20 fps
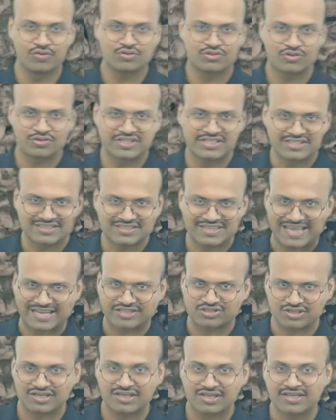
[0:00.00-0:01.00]
So this is
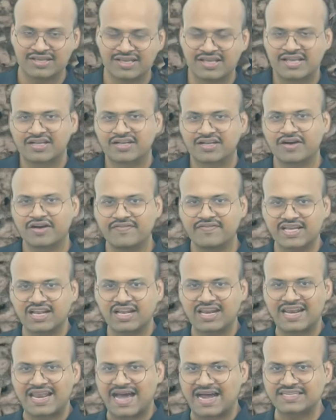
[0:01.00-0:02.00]
actually covering a
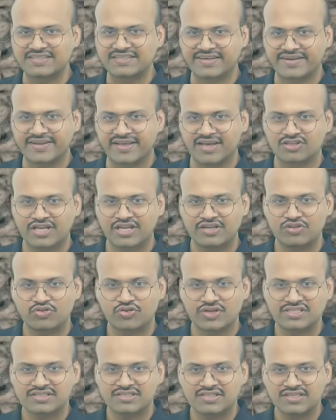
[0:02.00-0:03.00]
large area, and you
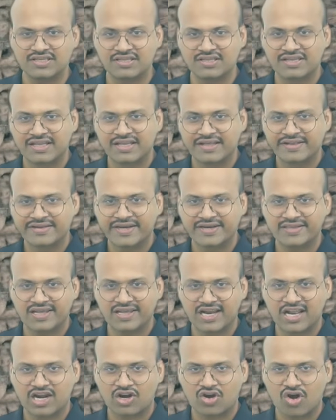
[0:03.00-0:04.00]
can see that there
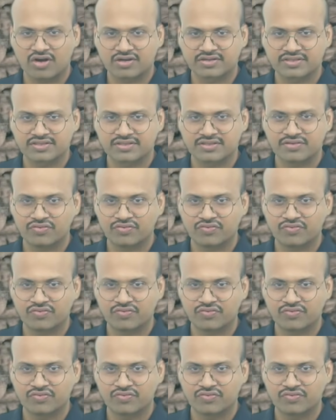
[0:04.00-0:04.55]
are rocks